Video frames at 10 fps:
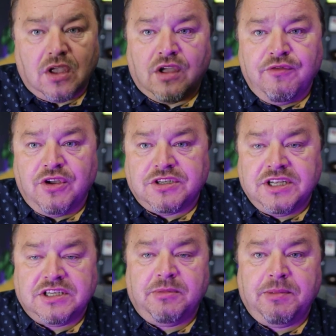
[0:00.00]

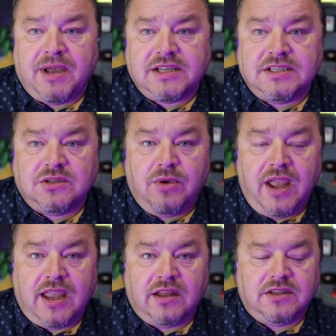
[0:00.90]
conversely, somebody passes
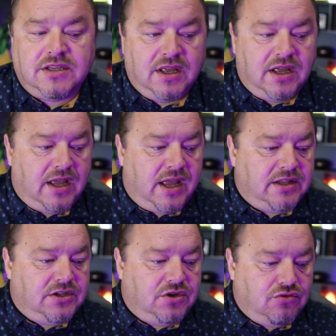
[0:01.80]
away and,
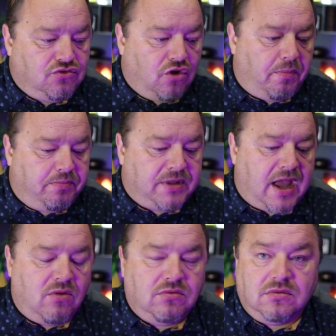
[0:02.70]
and you drop
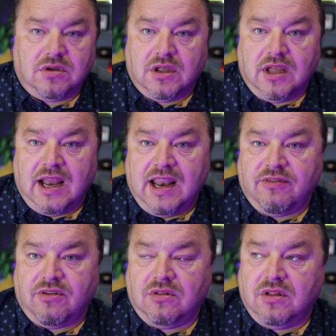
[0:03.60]
down a
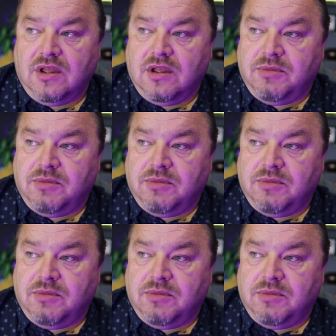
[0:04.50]
level.